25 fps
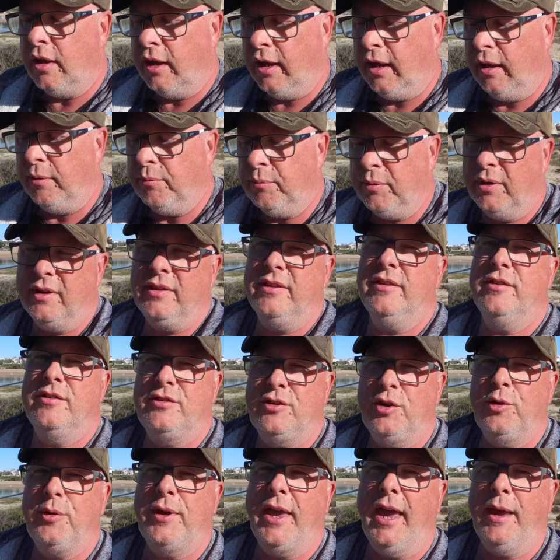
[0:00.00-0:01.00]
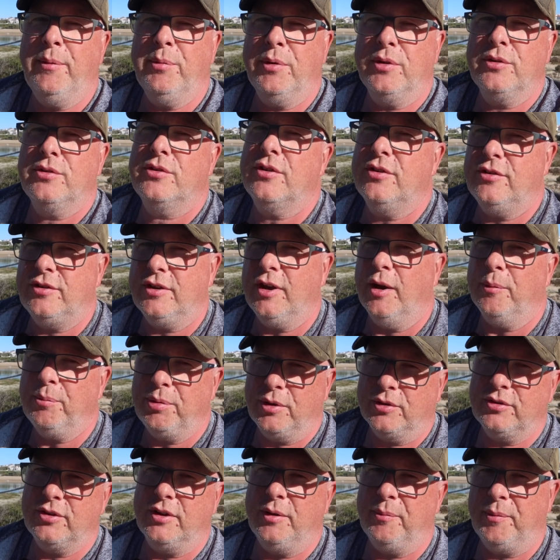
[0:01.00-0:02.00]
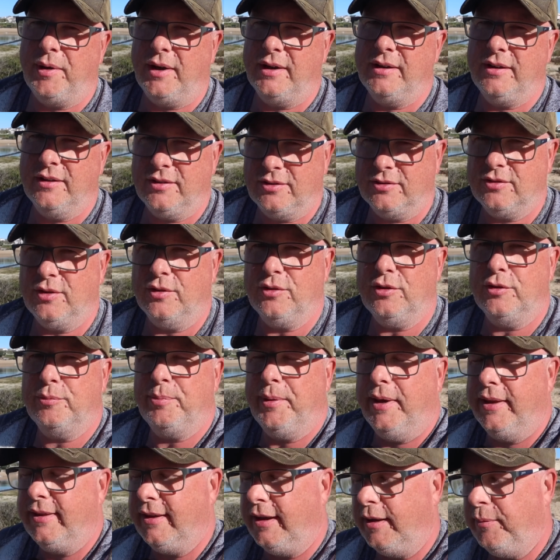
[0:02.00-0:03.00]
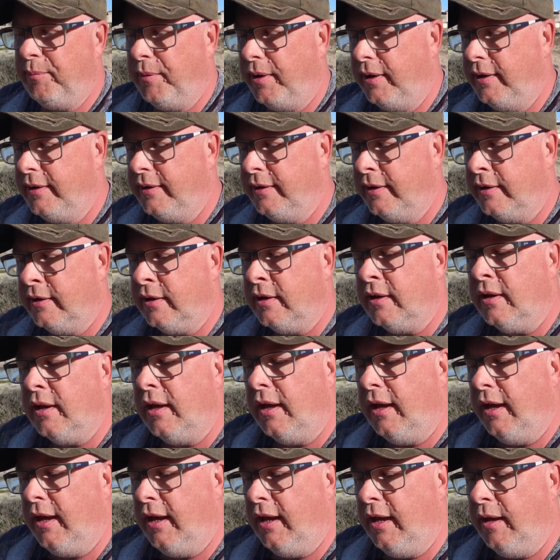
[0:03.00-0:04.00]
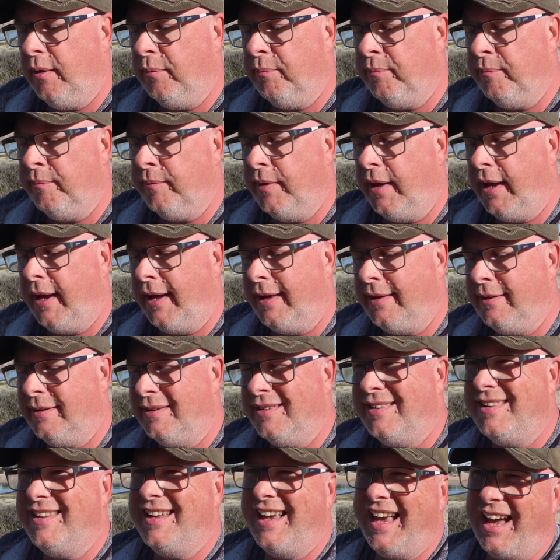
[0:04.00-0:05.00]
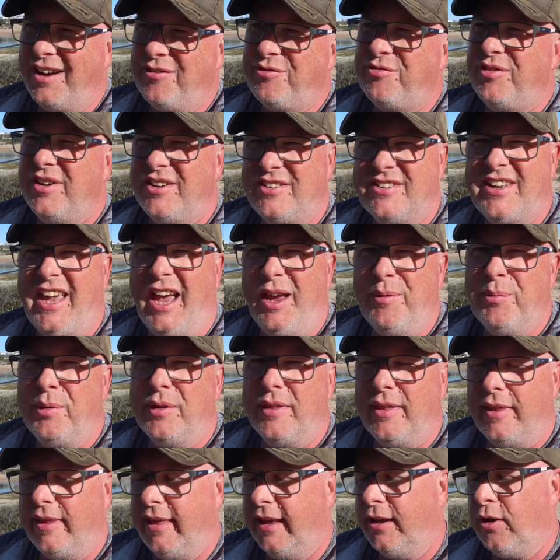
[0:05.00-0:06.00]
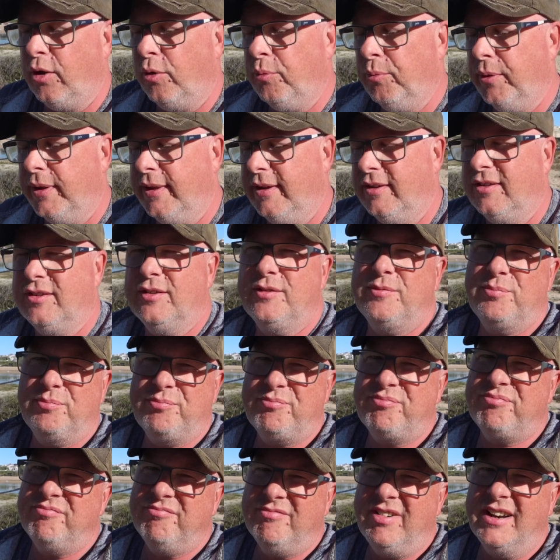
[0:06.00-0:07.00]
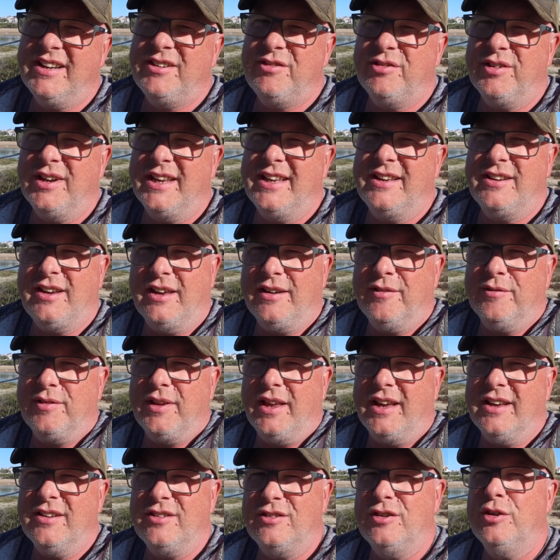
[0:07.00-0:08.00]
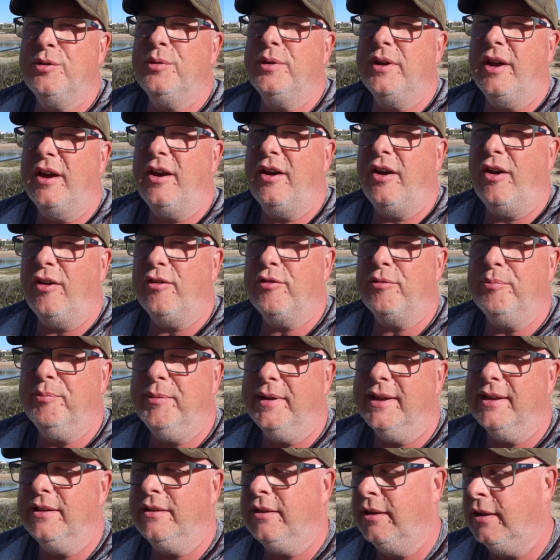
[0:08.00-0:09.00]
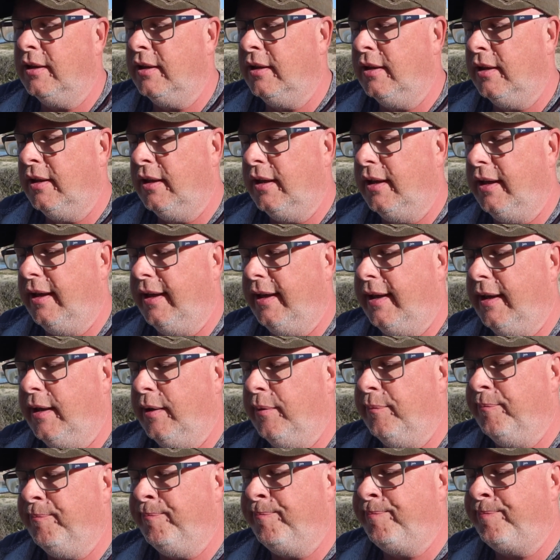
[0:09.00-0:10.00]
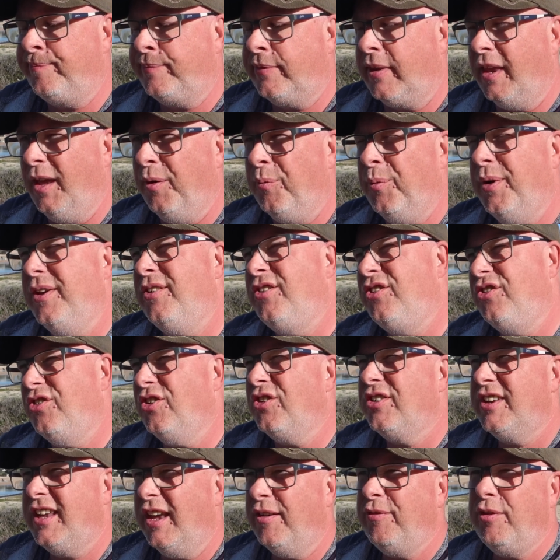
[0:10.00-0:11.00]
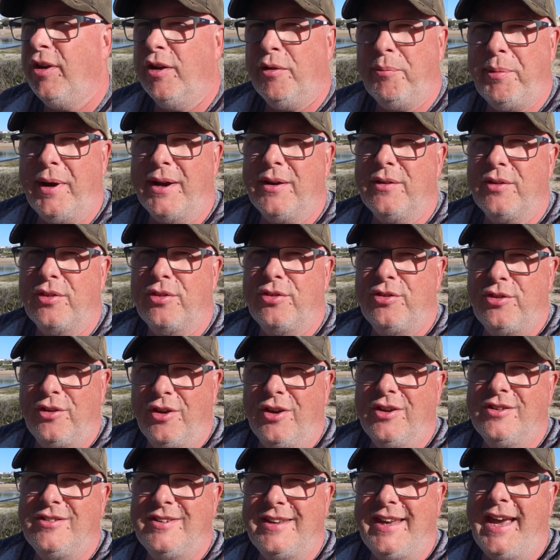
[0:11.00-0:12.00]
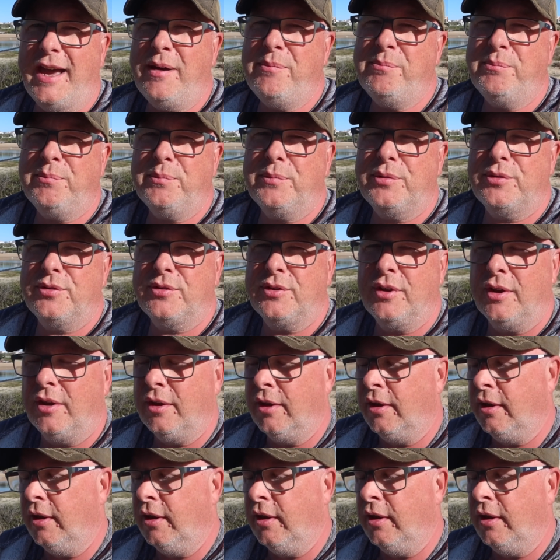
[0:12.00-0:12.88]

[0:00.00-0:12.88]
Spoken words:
Well, there's two cables because you've got a plus and a minus, so just bear that in mind. And the average cable that they come with is literally kind of like 2.5 mil, and which should give you about 30 amps.